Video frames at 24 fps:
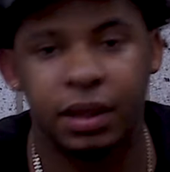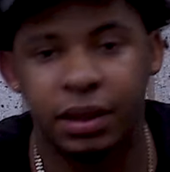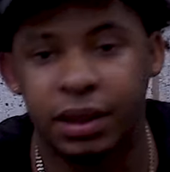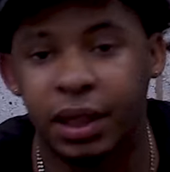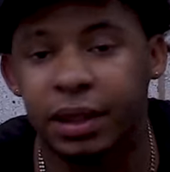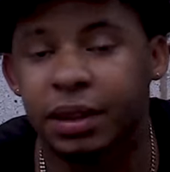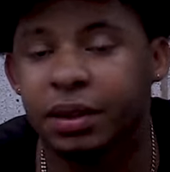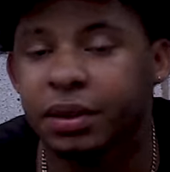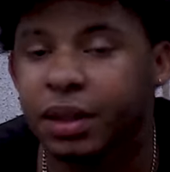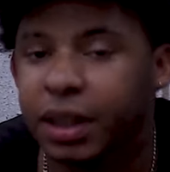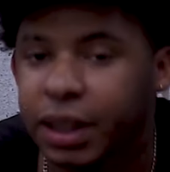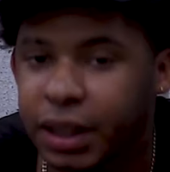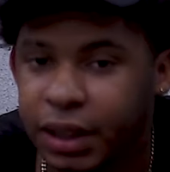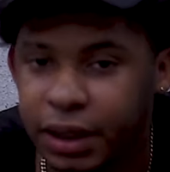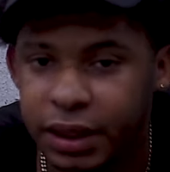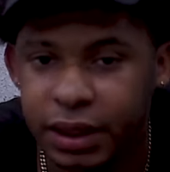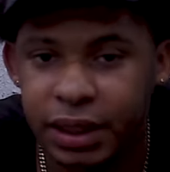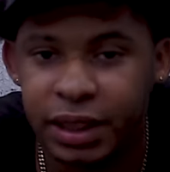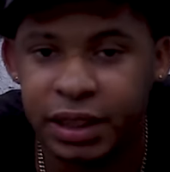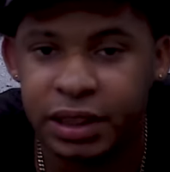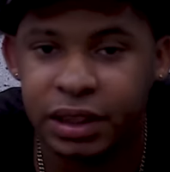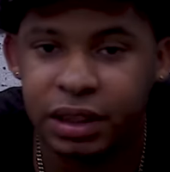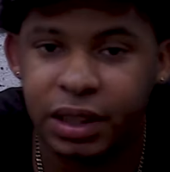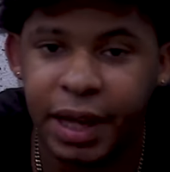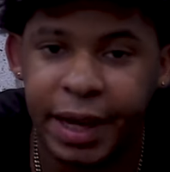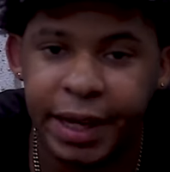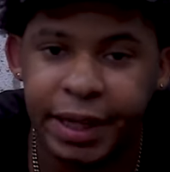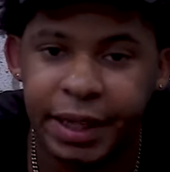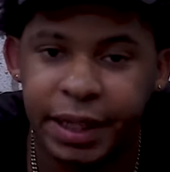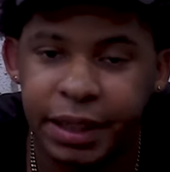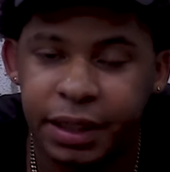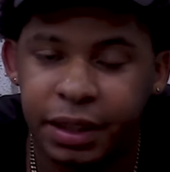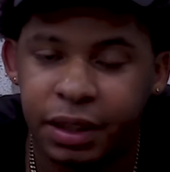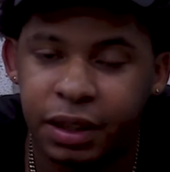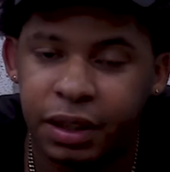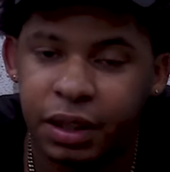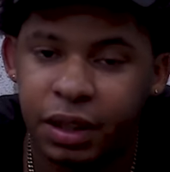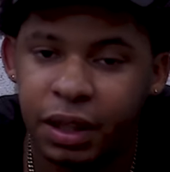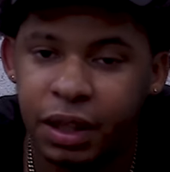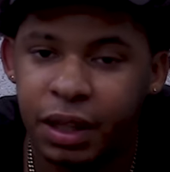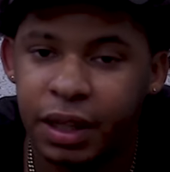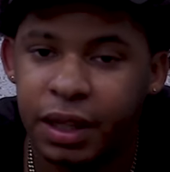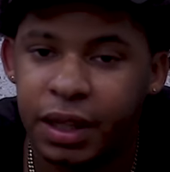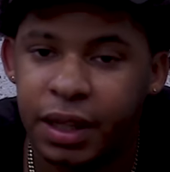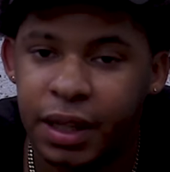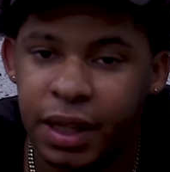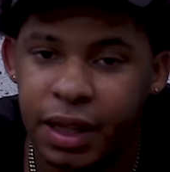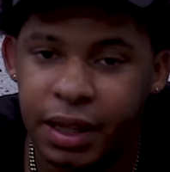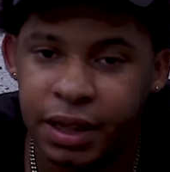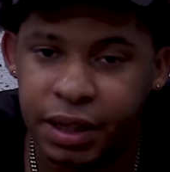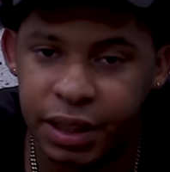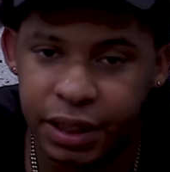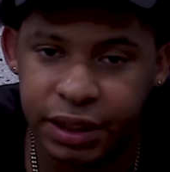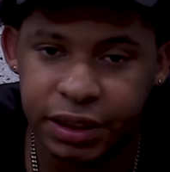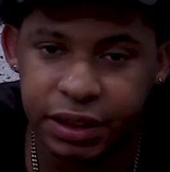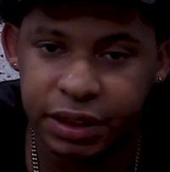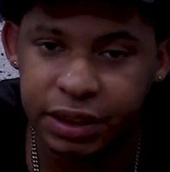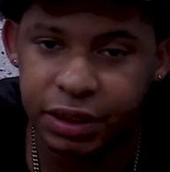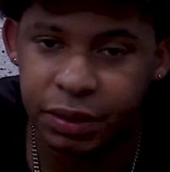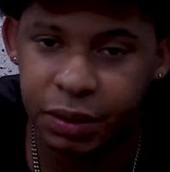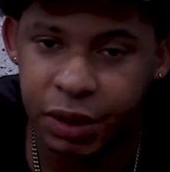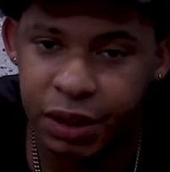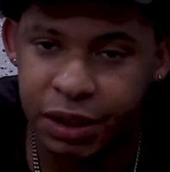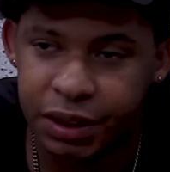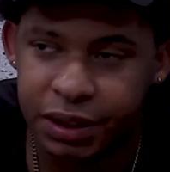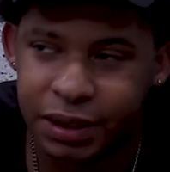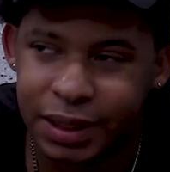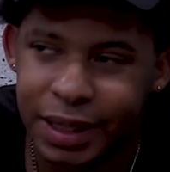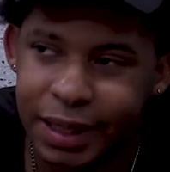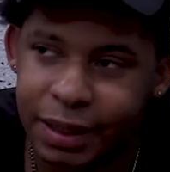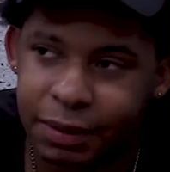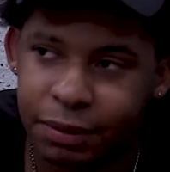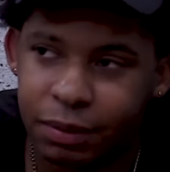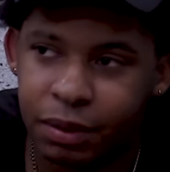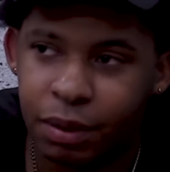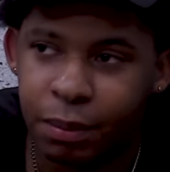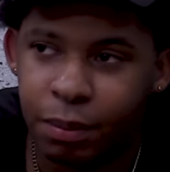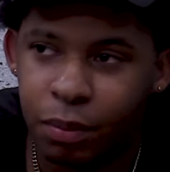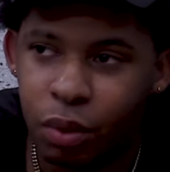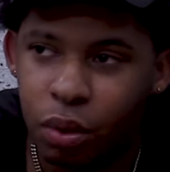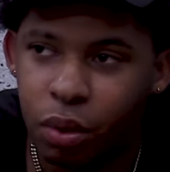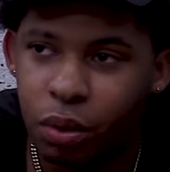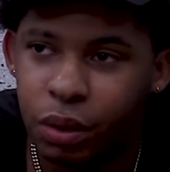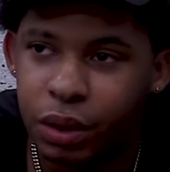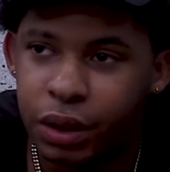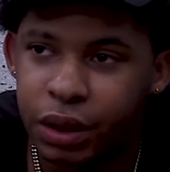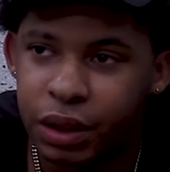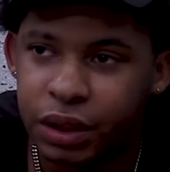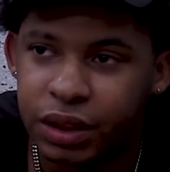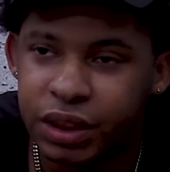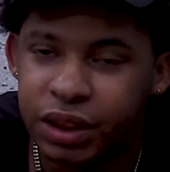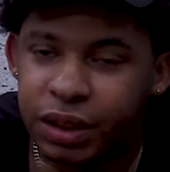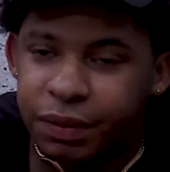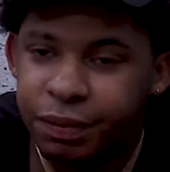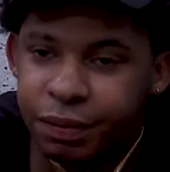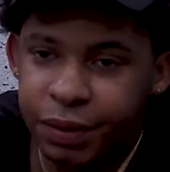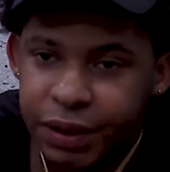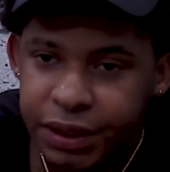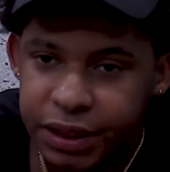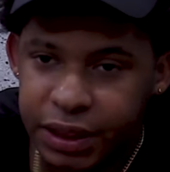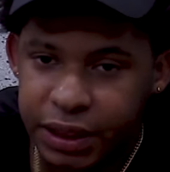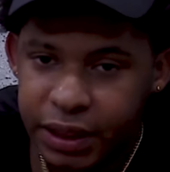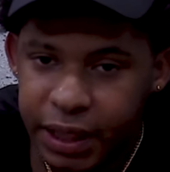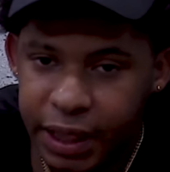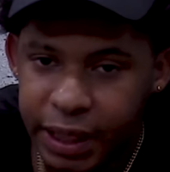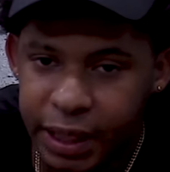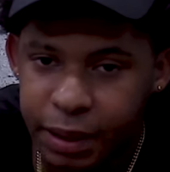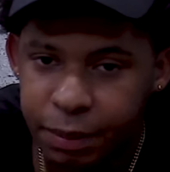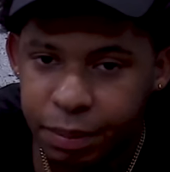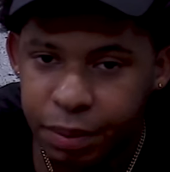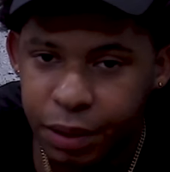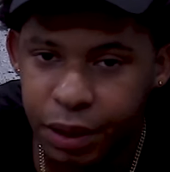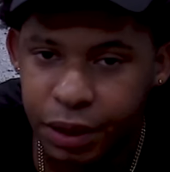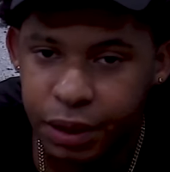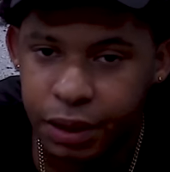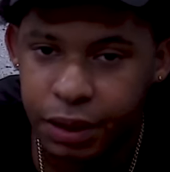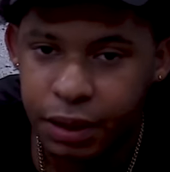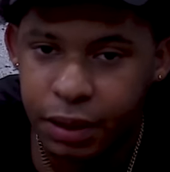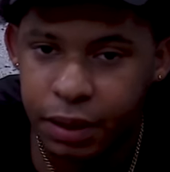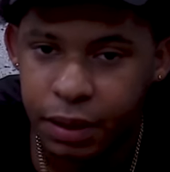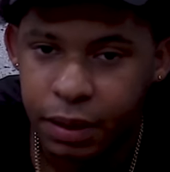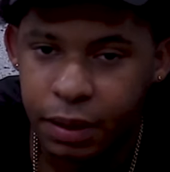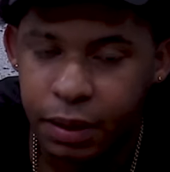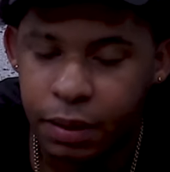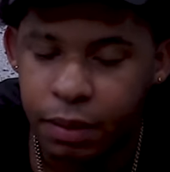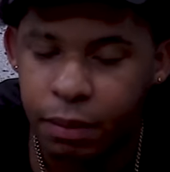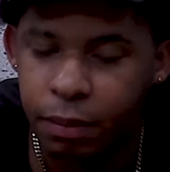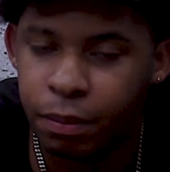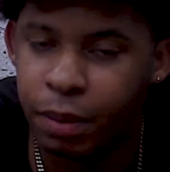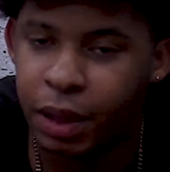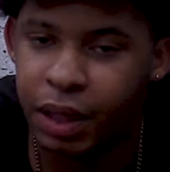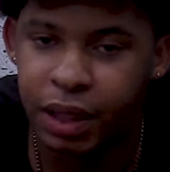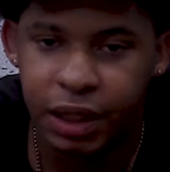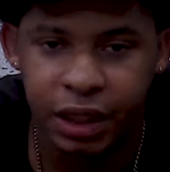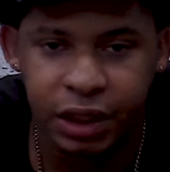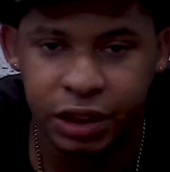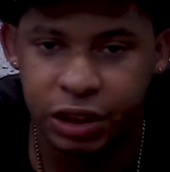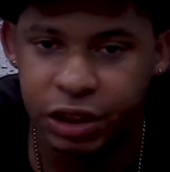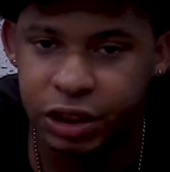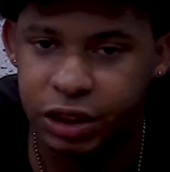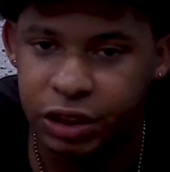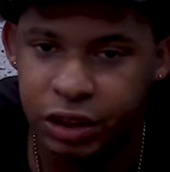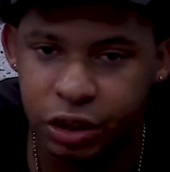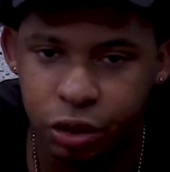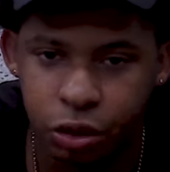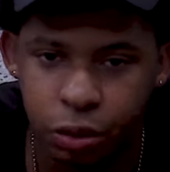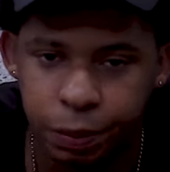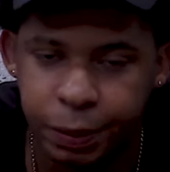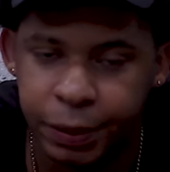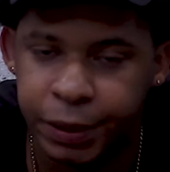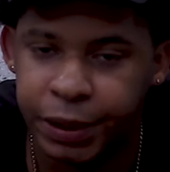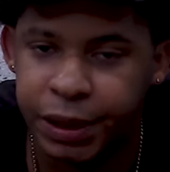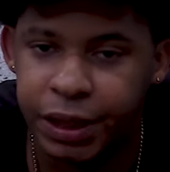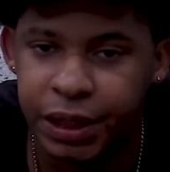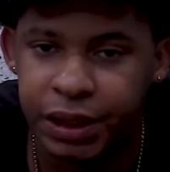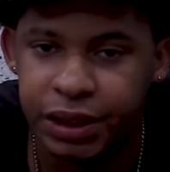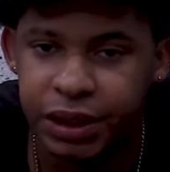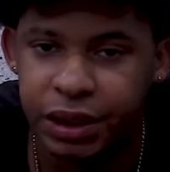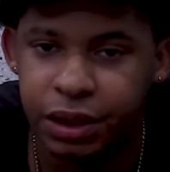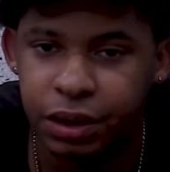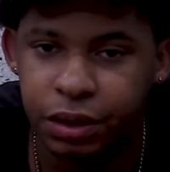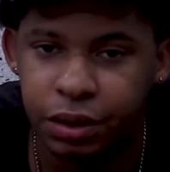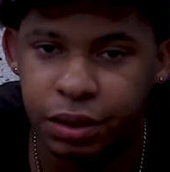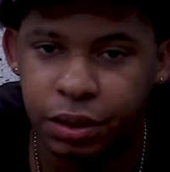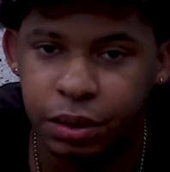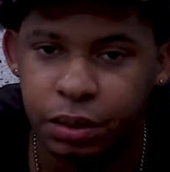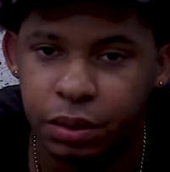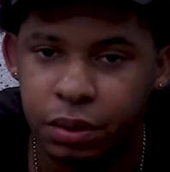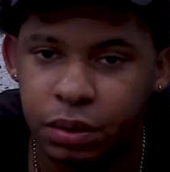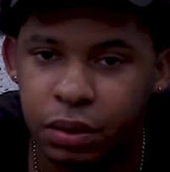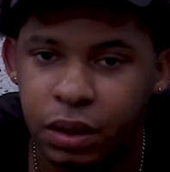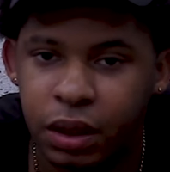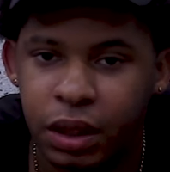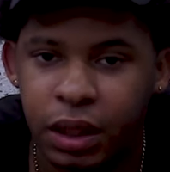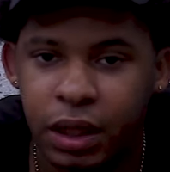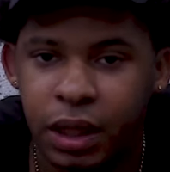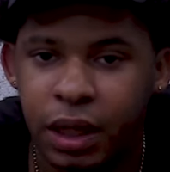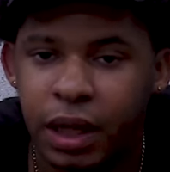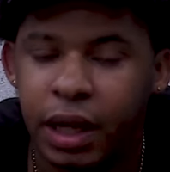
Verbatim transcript: Another thing is lighting. This is like the more sophisticated part, but it's super easy to do.